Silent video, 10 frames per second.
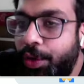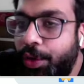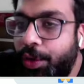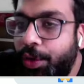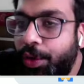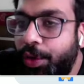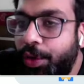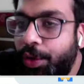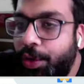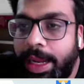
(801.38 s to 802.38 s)
core of
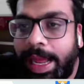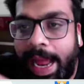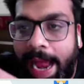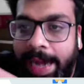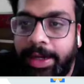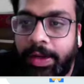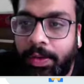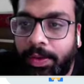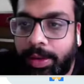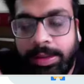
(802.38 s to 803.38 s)
core, and
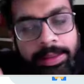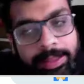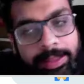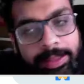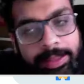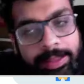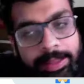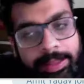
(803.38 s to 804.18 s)
core. That's it.